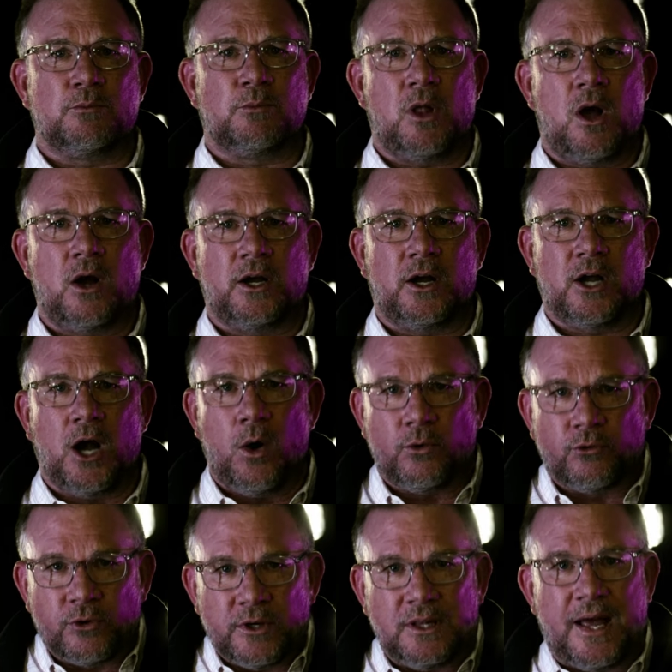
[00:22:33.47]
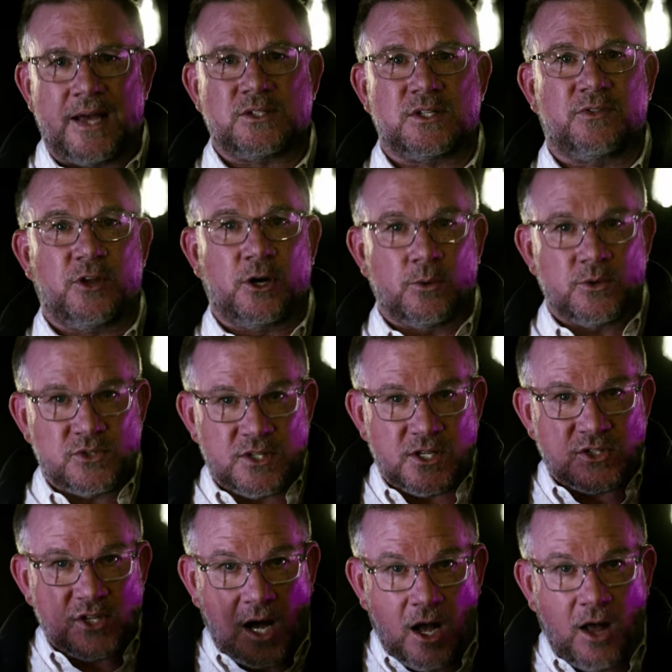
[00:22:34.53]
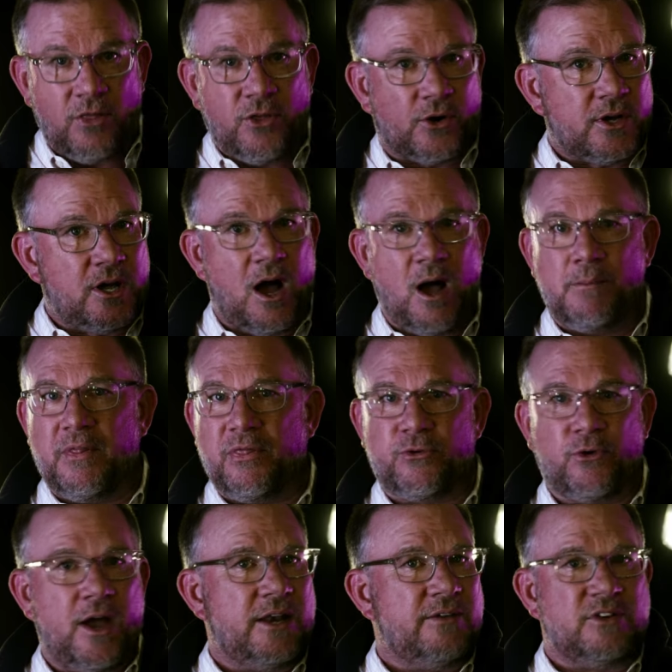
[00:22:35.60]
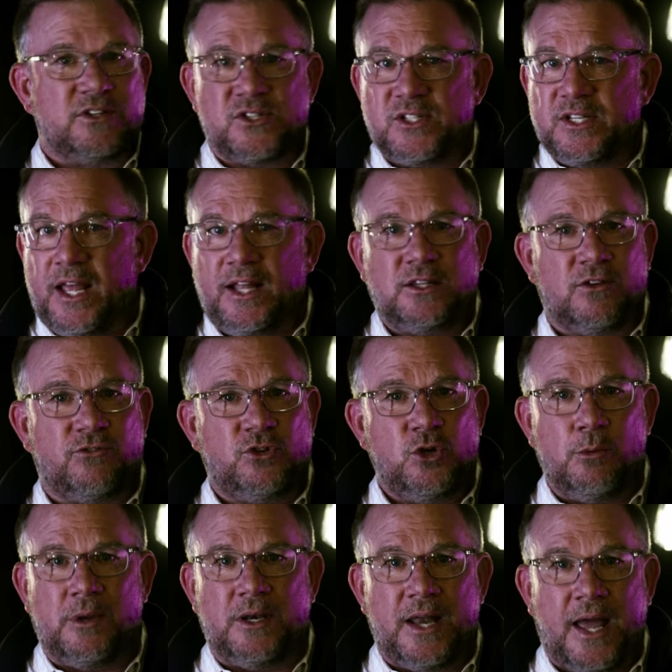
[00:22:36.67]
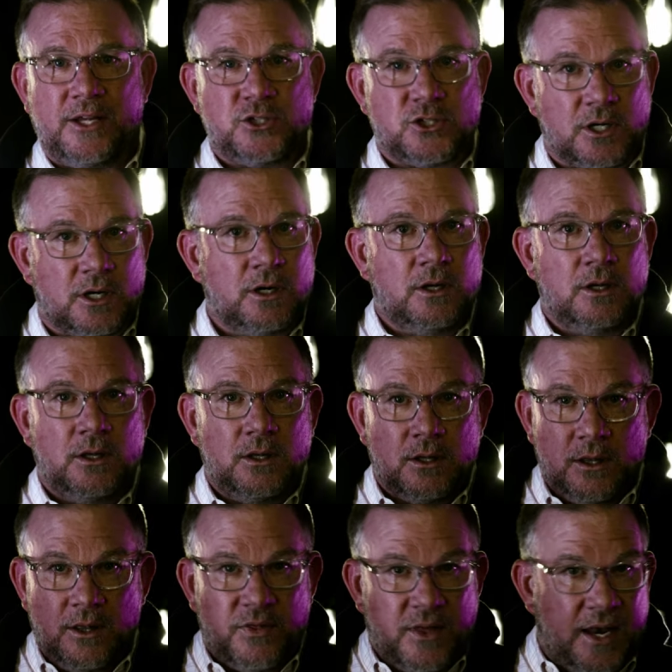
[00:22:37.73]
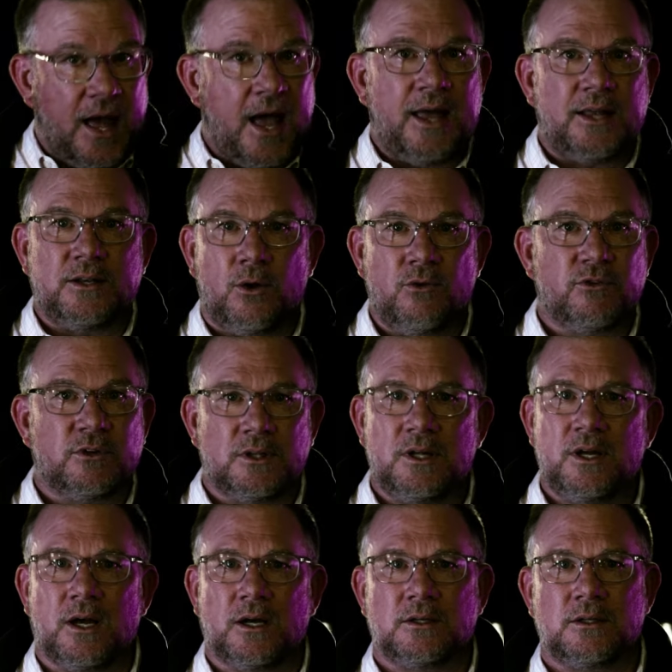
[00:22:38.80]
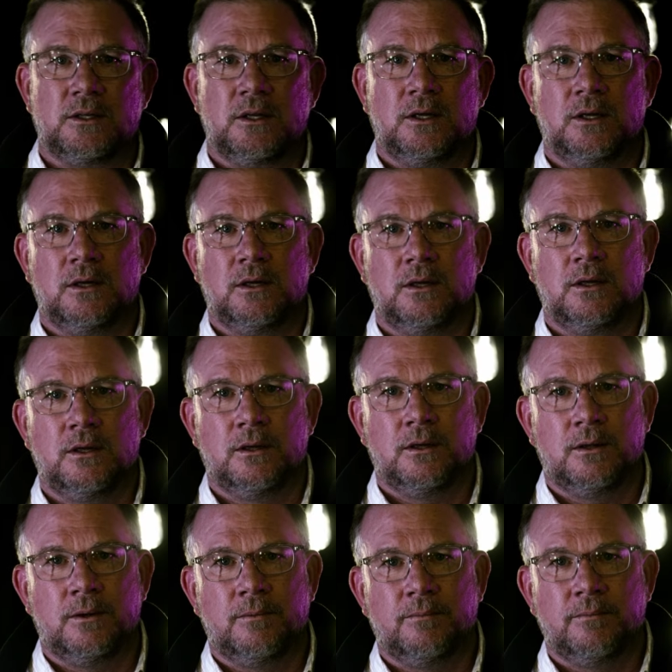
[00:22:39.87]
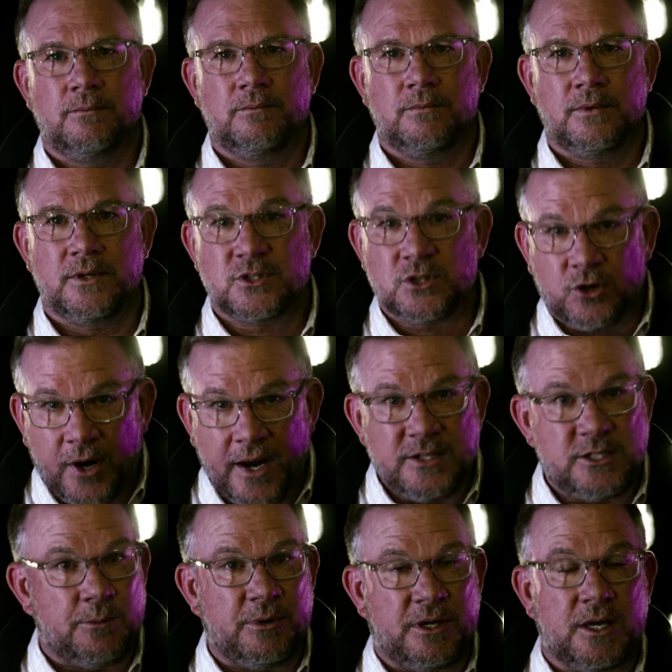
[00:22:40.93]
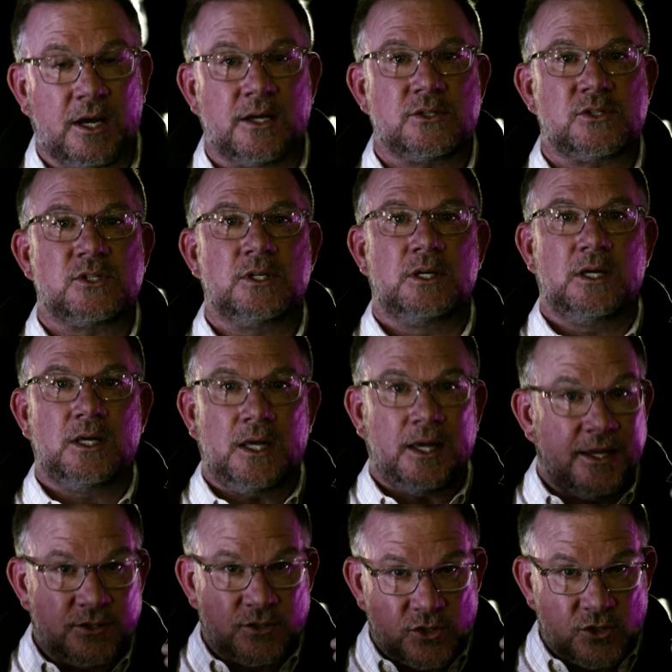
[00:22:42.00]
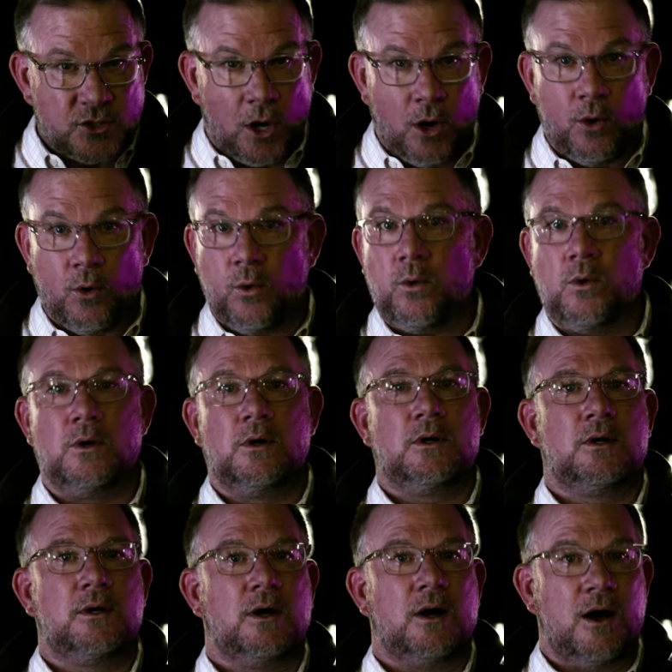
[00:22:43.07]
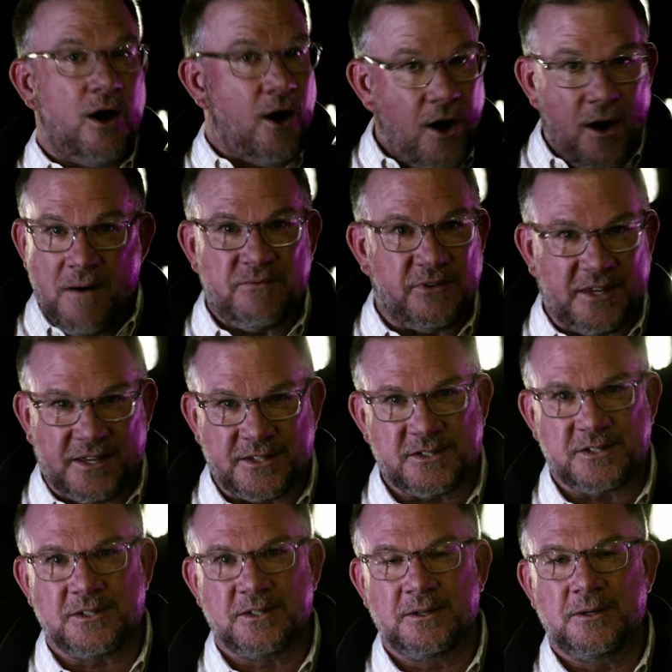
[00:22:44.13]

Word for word: from long ago and realized that there was this other common thread of instinctive human nature that I had overlooked. And it's crazy because it's so obvious.